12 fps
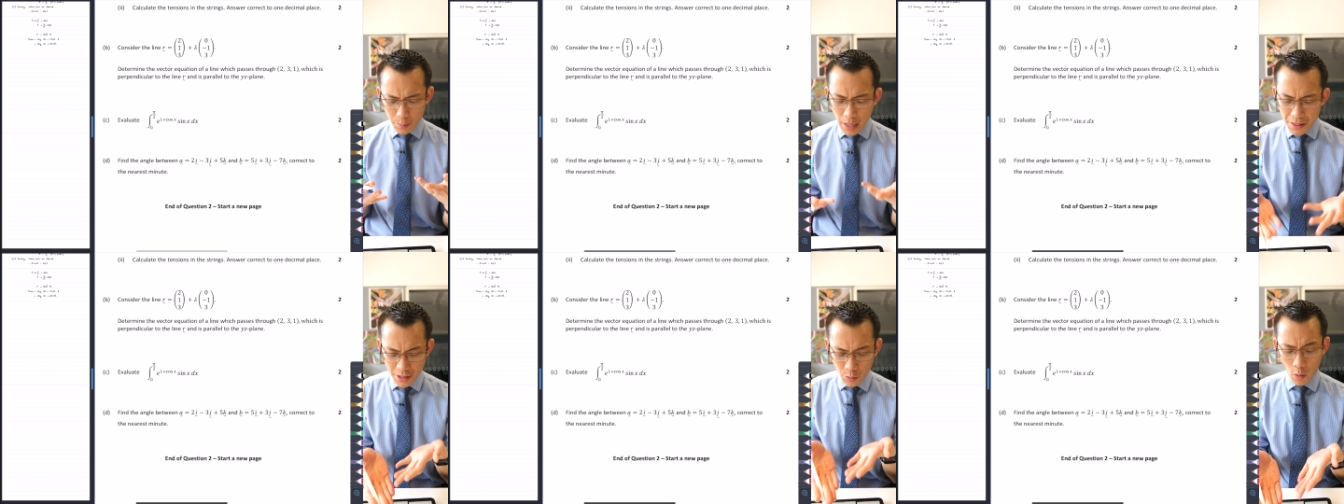
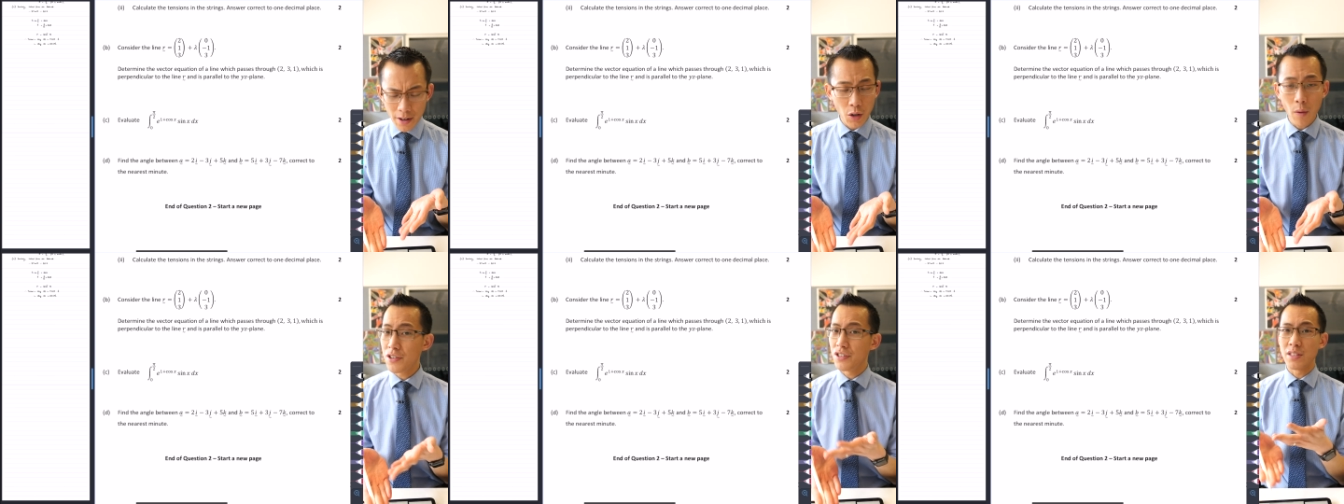This one
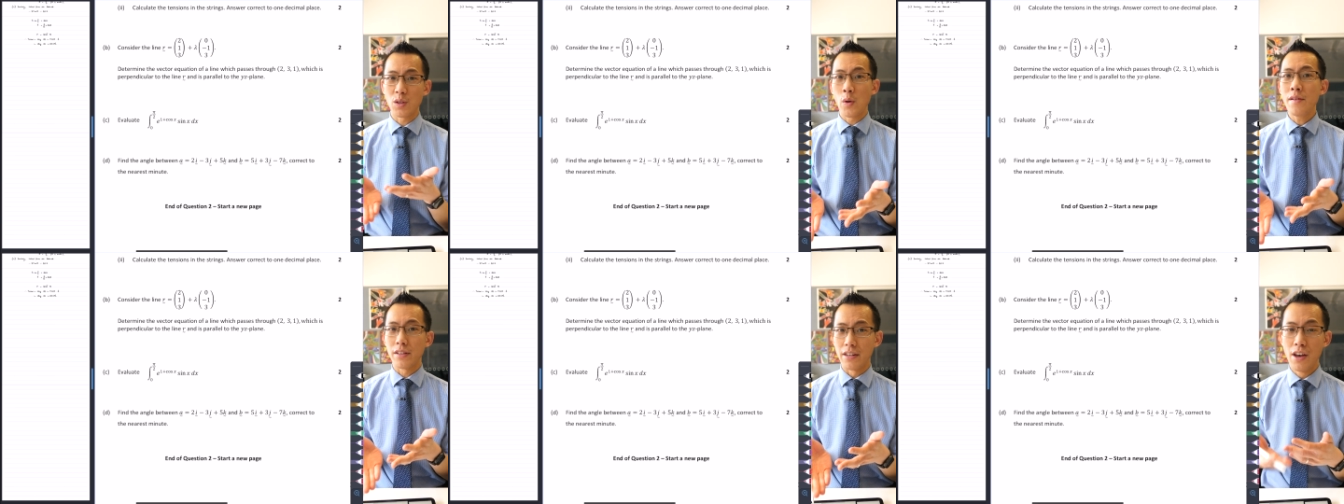equation is
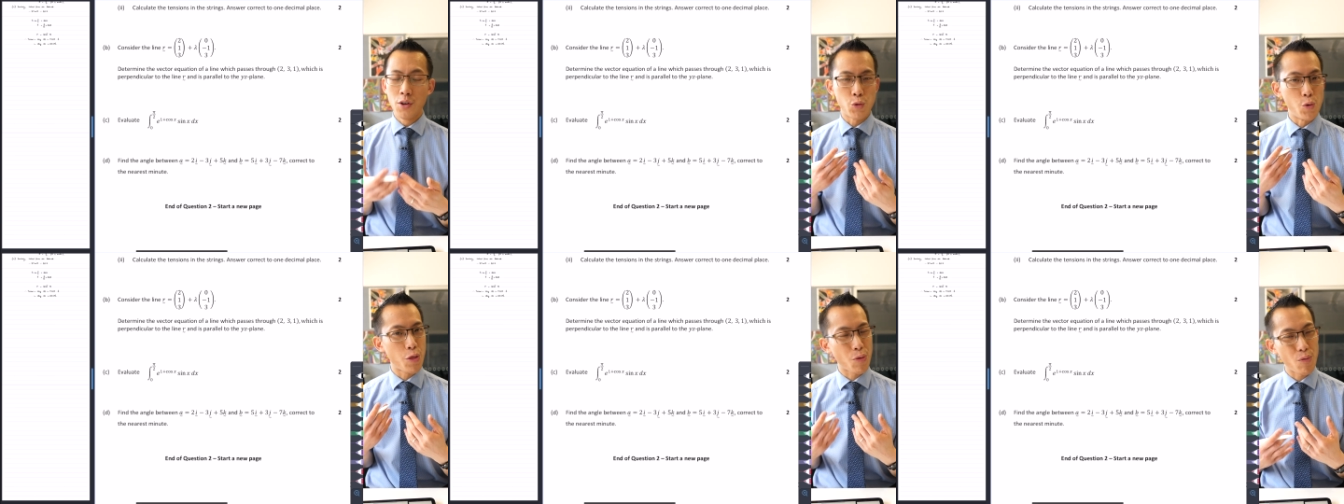equivalent
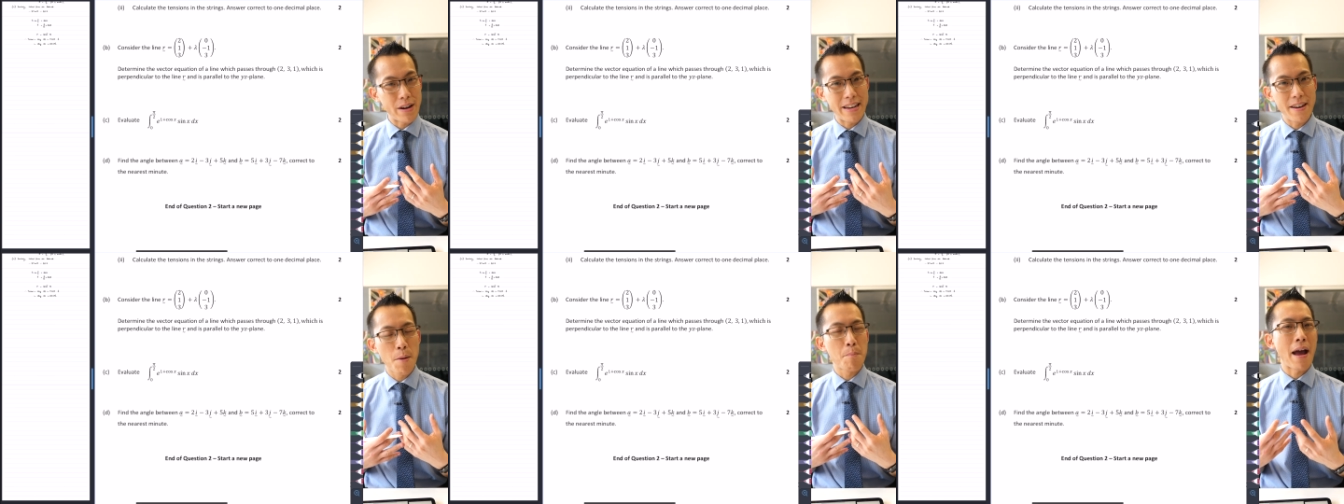to
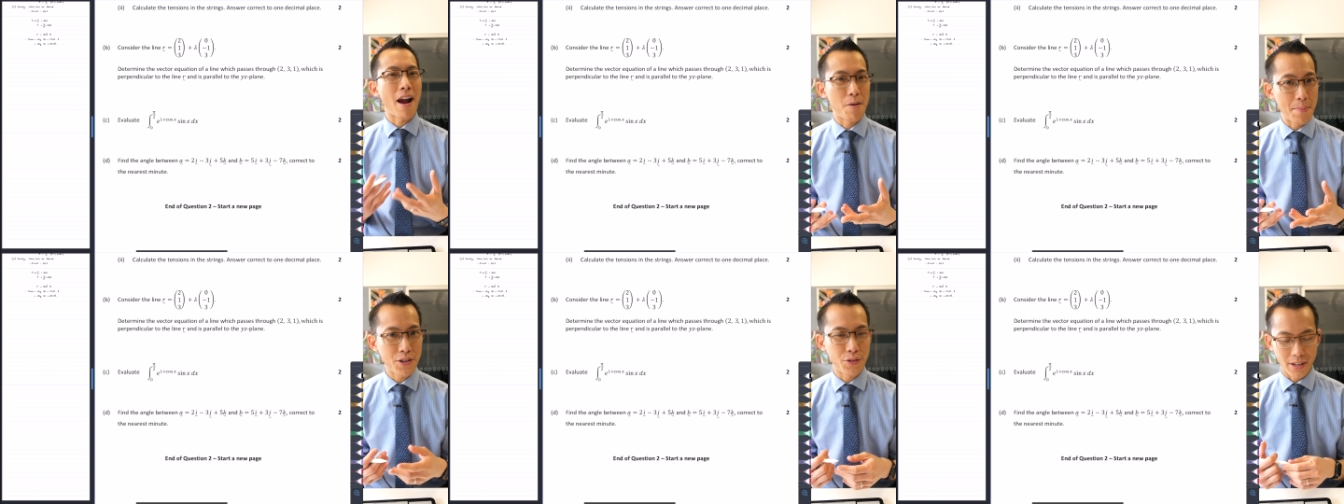three
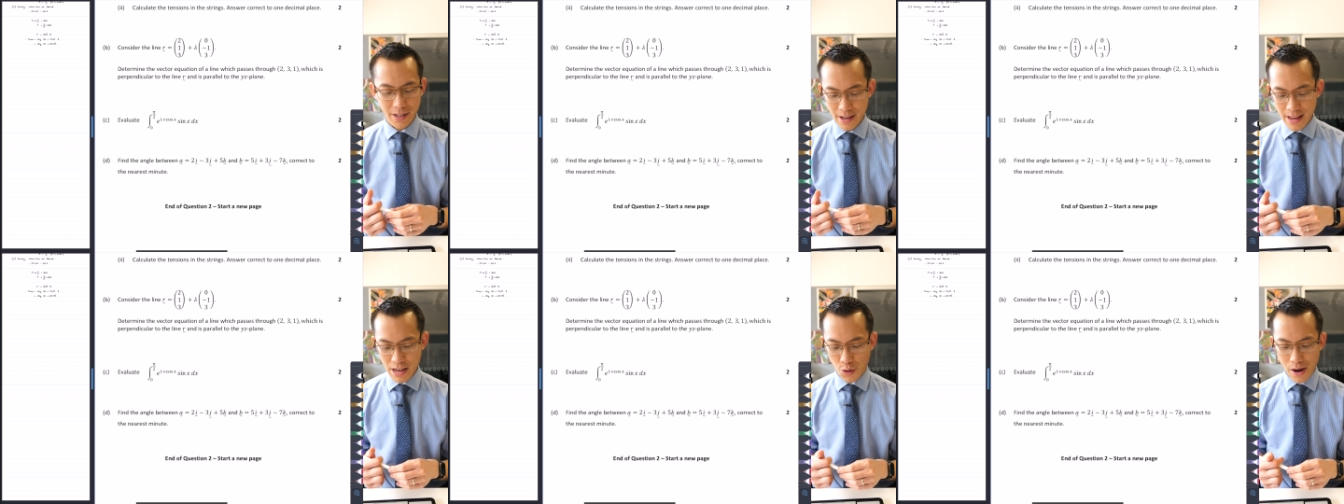parametric
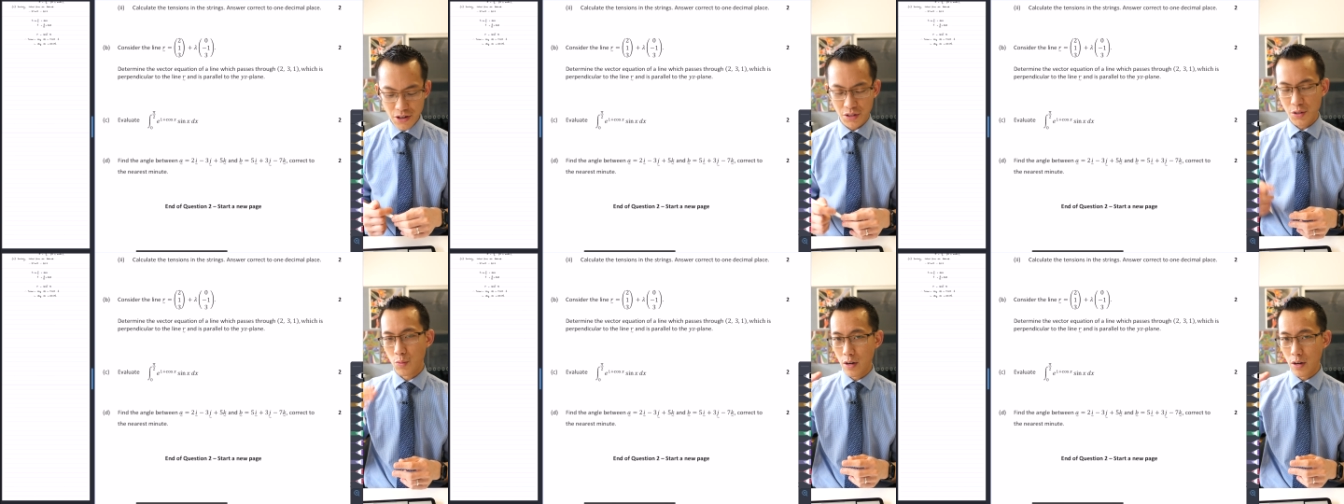equations,